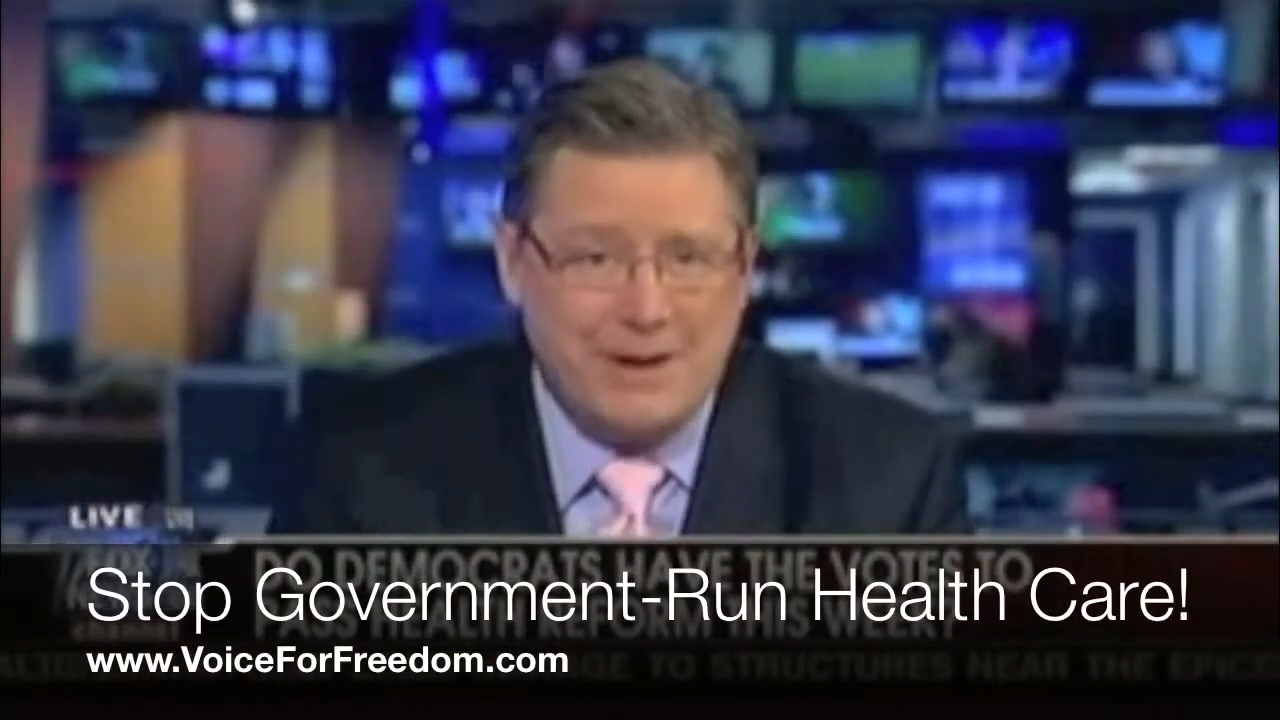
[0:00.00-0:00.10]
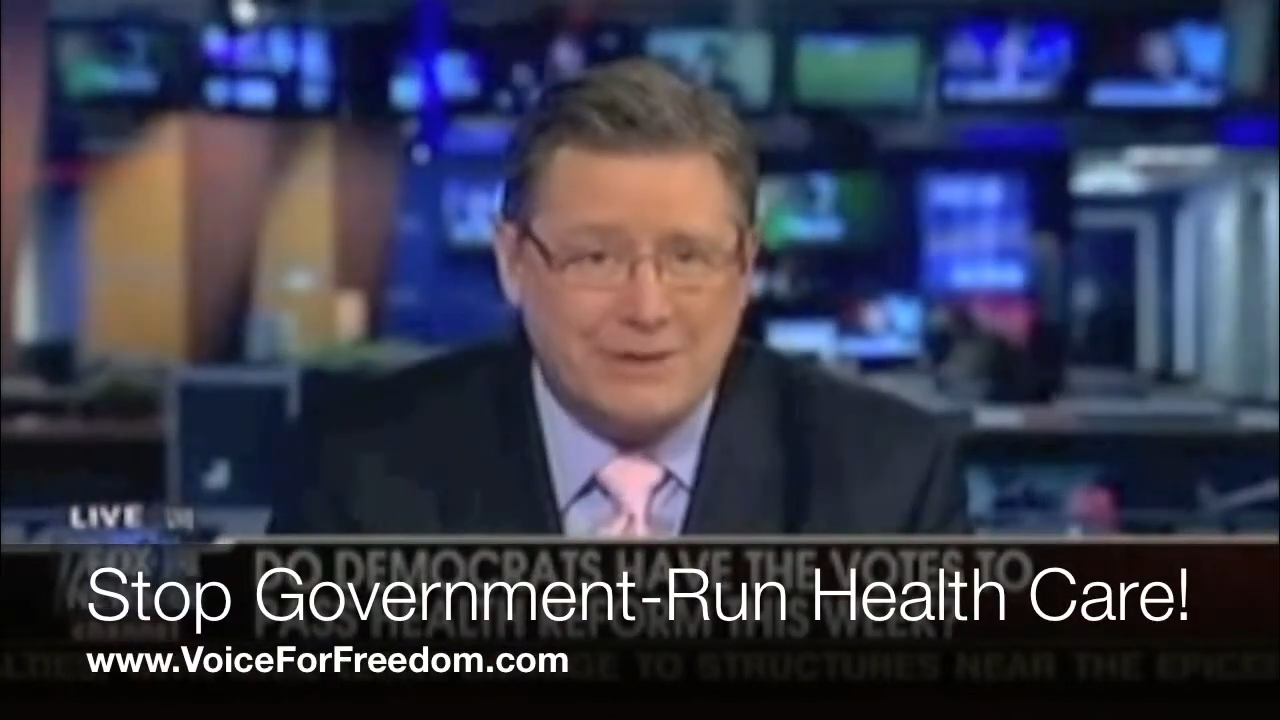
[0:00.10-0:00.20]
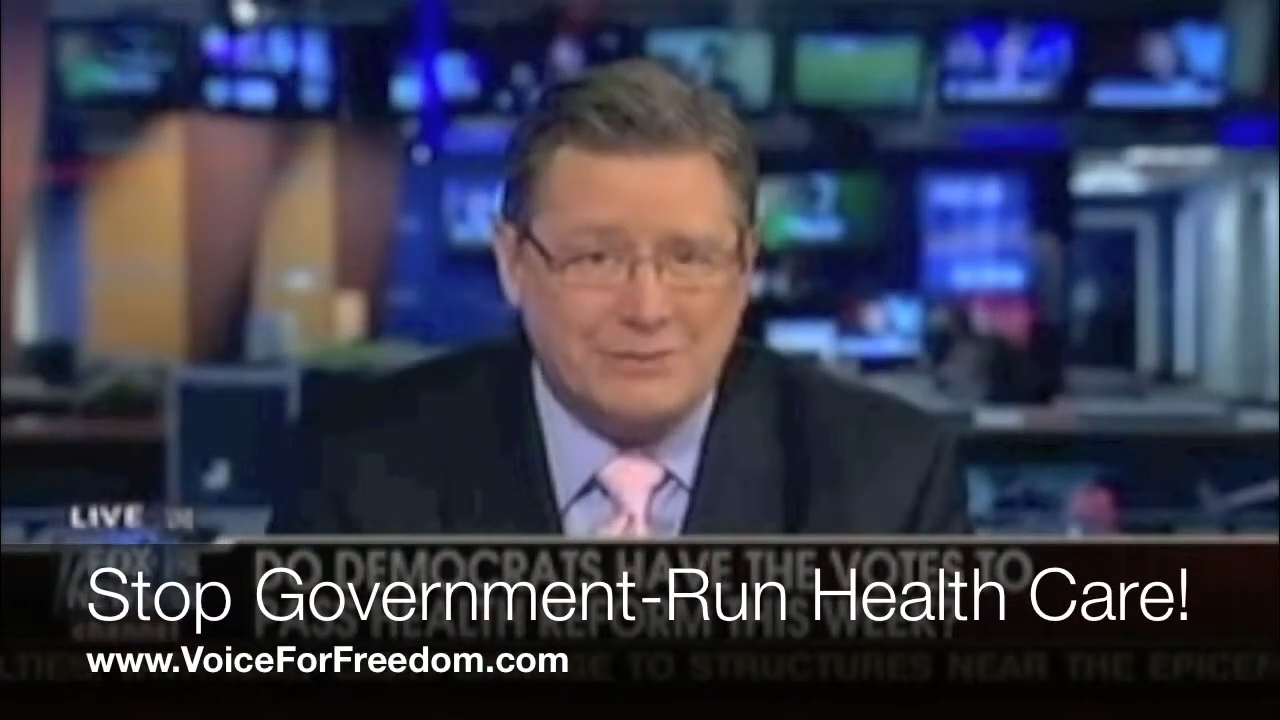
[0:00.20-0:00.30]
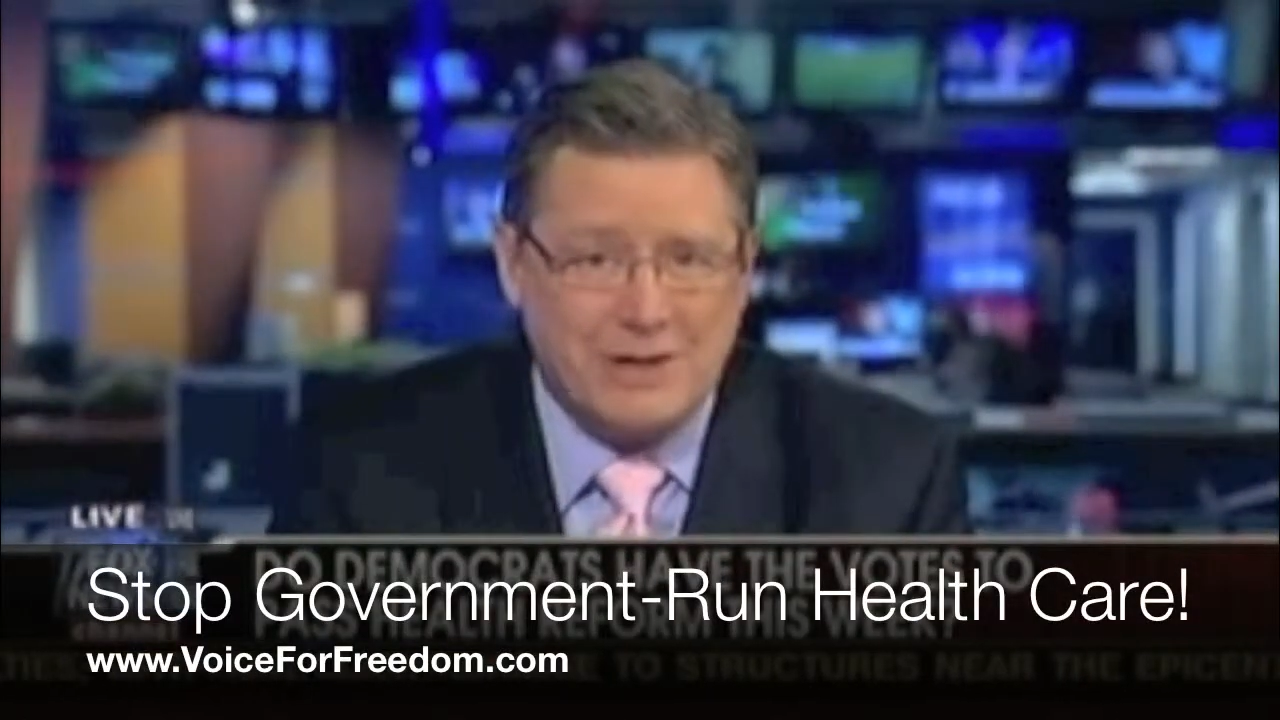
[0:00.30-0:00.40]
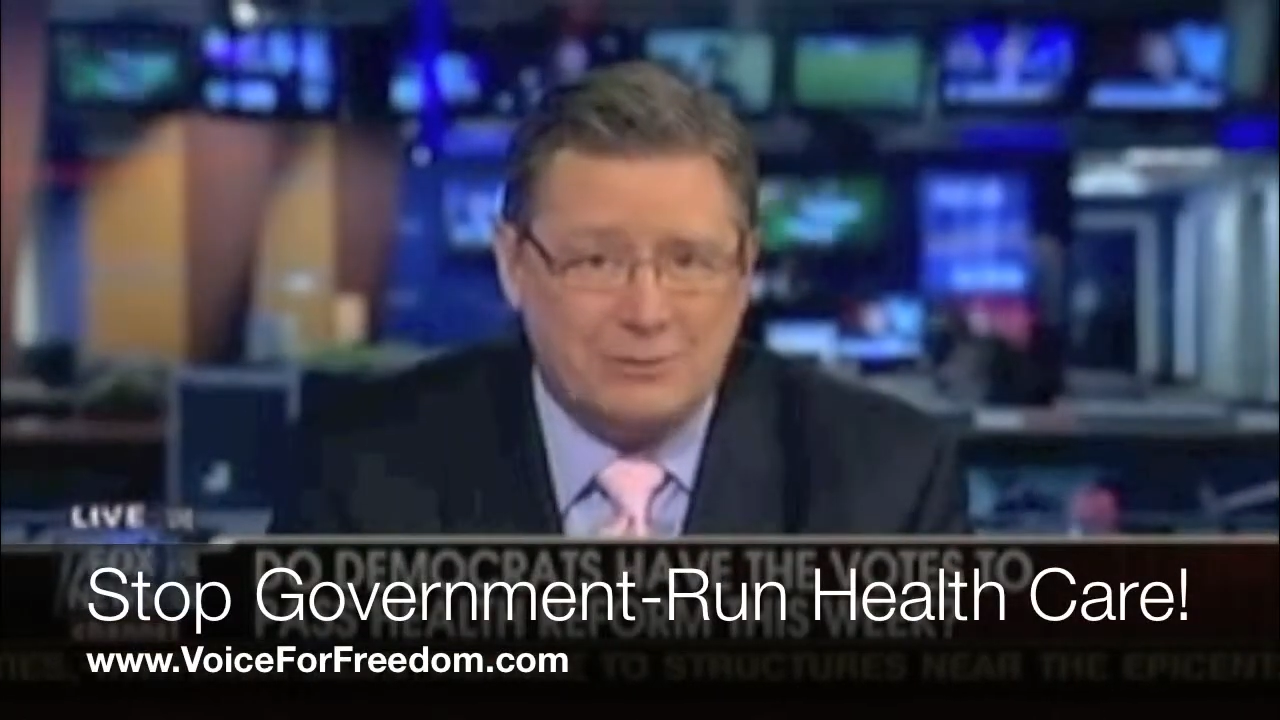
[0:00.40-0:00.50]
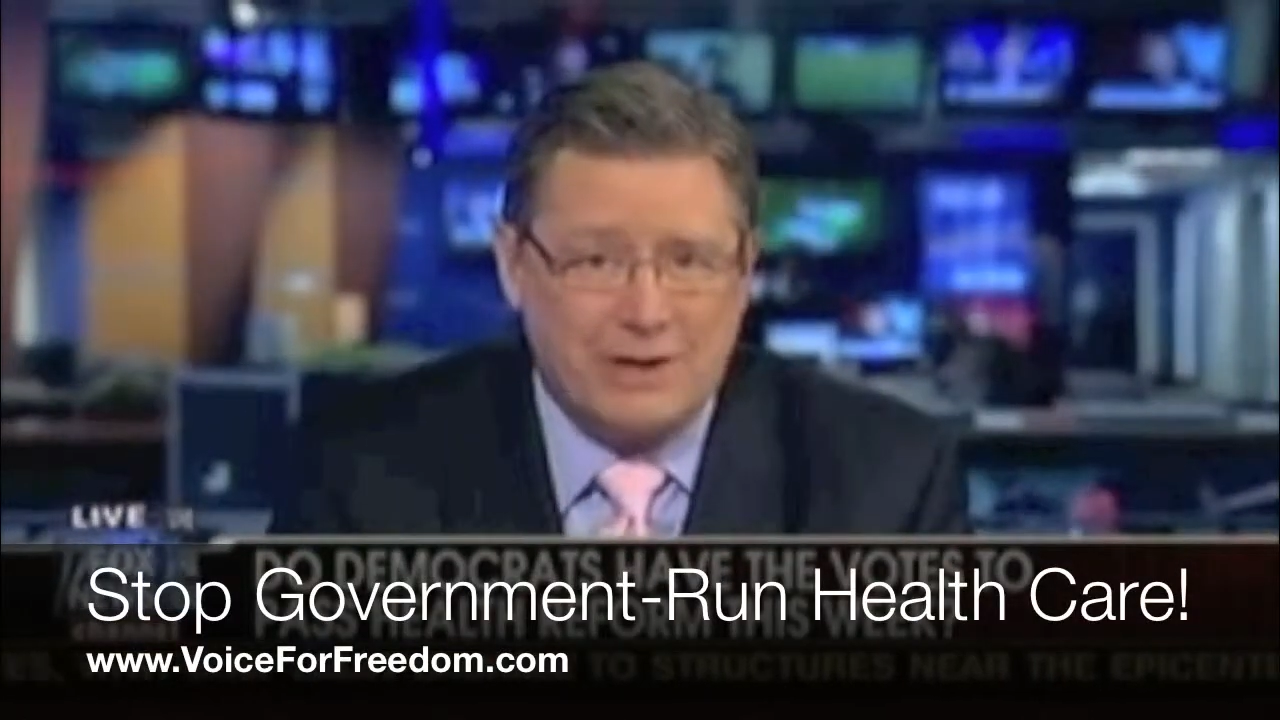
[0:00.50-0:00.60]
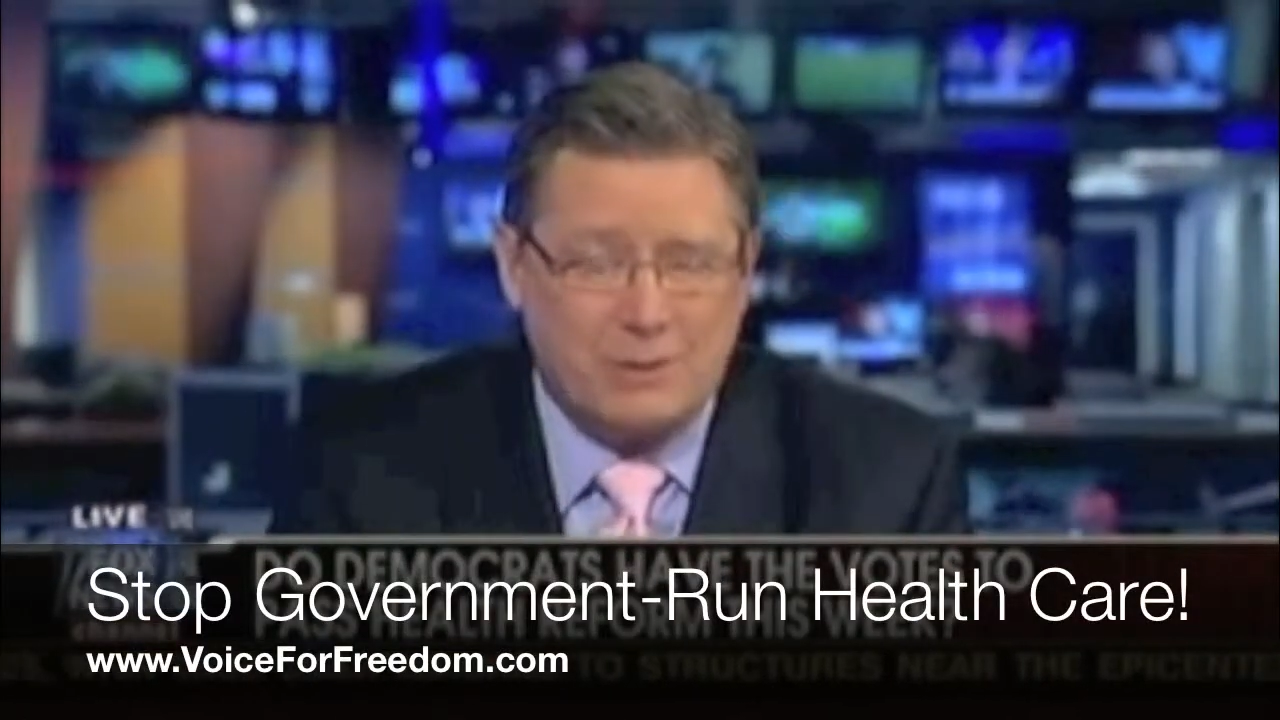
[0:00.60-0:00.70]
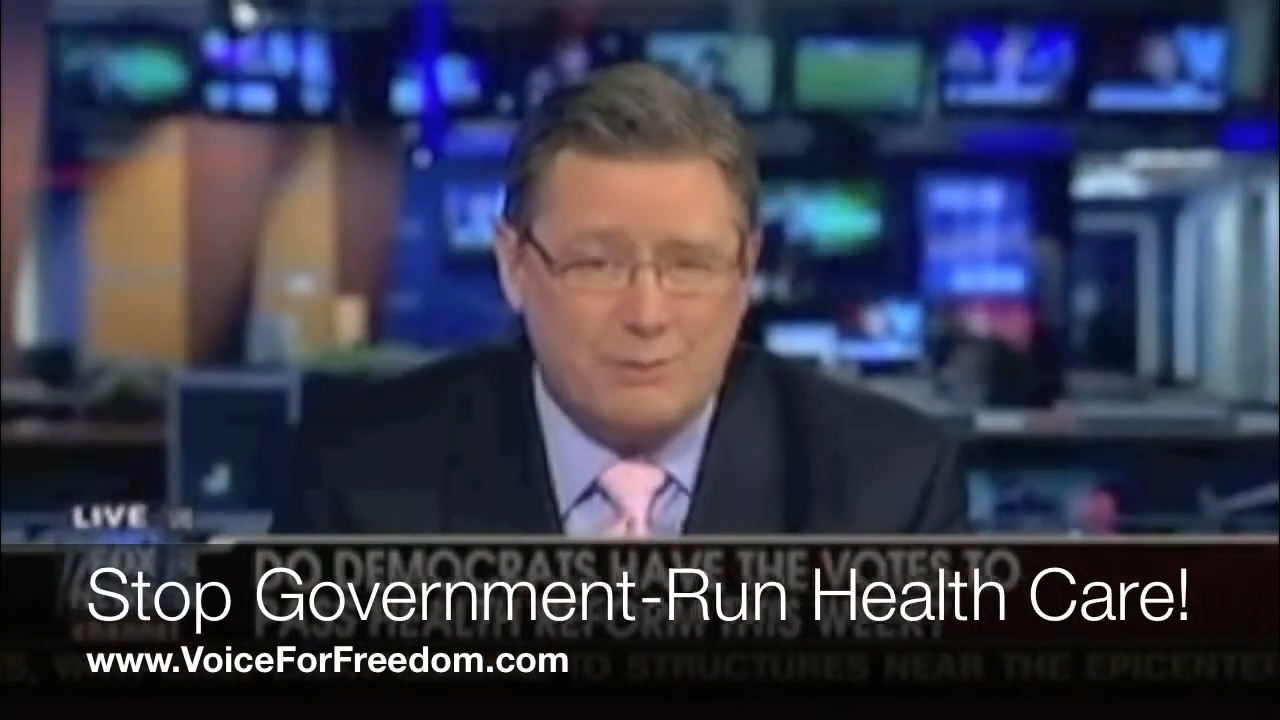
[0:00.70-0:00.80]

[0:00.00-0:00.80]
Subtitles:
pass health care